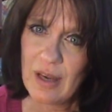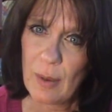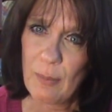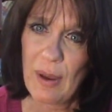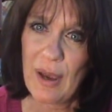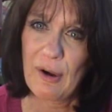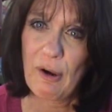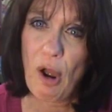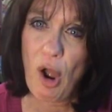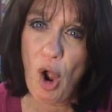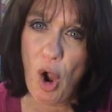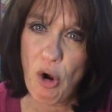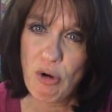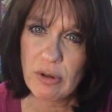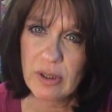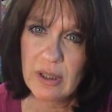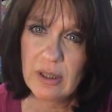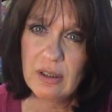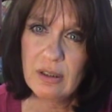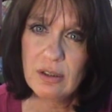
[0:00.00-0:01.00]
about
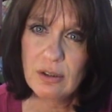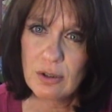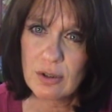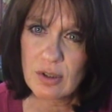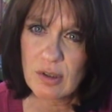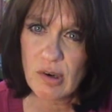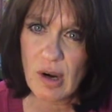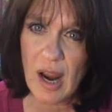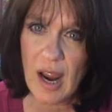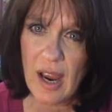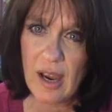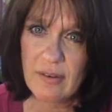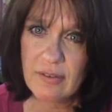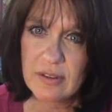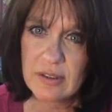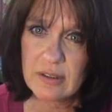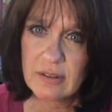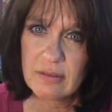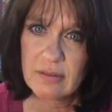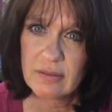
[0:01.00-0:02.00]
honing your
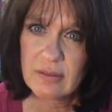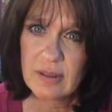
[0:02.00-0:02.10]
craft?